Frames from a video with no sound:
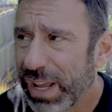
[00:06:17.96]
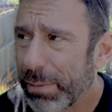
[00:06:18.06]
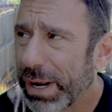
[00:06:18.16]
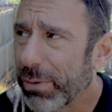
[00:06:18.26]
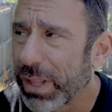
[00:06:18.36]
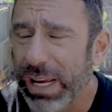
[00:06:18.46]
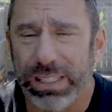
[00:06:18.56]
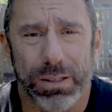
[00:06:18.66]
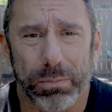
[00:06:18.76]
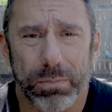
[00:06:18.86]
I mean, I would like
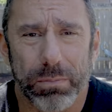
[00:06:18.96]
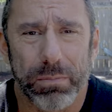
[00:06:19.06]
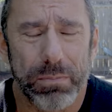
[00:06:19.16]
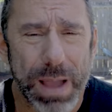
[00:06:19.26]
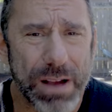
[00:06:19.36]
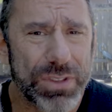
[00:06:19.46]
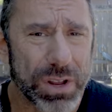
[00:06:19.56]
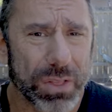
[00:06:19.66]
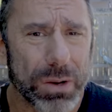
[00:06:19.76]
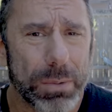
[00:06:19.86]
to have
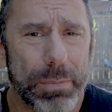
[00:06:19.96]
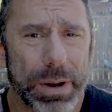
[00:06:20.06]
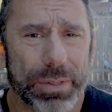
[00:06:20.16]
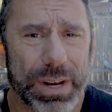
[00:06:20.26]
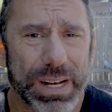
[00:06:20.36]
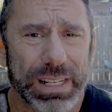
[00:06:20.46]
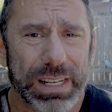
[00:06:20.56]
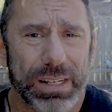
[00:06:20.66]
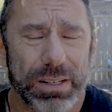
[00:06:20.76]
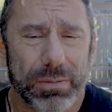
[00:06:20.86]
done a little bit better than I
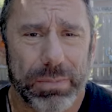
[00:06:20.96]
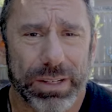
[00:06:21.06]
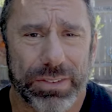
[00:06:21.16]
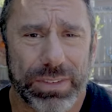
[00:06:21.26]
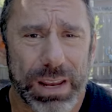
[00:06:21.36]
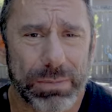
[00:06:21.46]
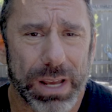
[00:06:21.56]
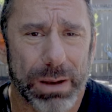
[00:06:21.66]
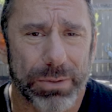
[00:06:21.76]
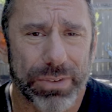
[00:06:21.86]
did. But at the same
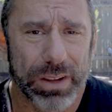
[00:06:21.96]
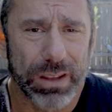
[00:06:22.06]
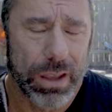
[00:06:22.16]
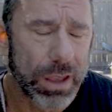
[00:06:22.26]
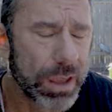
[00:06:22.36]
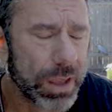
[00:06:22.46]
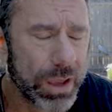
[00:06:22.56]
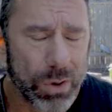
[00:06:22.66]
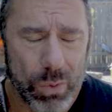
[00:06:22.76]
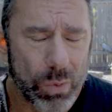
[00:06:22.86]
time, it's like,
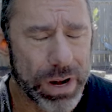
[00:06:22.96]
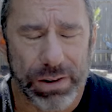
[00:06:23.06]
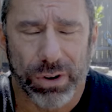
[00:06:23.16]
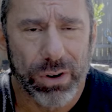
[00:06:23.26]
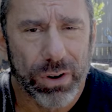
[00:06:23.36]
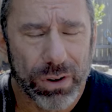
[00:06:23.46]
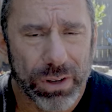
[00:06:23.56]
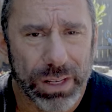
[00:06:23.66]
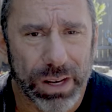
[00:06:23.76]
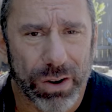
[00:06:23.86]
whatever.
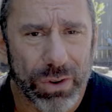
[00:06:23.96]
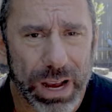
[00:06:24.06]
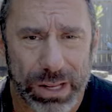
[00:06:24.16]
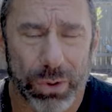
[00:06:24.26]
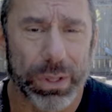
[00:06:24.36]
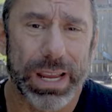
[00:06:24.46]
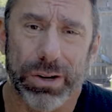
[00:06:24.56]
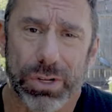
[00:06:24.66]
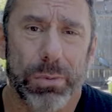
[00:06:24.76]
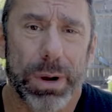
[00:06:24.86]
You know, I can only
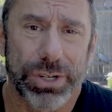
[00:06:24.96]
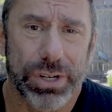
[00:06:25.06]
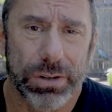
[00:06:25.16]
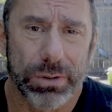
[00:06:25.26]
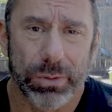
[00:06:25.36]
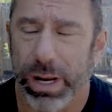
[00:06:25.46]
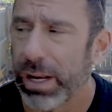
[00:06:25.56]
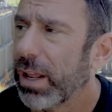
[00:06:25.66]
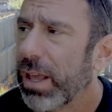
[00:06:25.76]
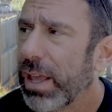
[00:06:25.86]
care so much,
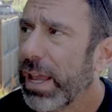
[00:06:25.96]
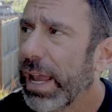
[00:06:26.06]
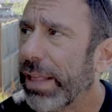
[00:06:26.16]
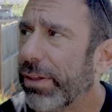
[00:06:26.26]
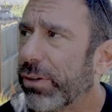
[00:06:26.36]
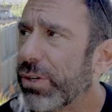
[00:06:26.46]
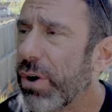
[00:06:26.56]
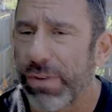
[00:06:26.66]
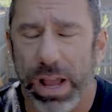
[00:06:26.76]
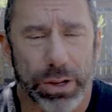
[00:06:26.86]
right? And there's
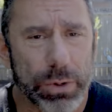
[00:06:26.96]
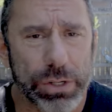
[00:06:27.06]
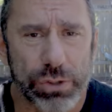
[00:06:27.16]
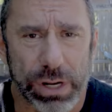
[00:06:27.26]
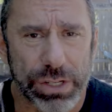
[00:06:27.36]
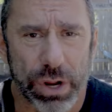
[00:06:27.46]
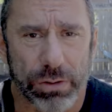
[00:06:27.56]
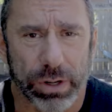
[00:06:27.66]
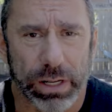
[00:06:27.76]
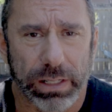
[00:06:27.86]
no value in stressing
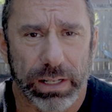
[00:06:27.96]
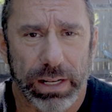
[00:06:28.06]
over it.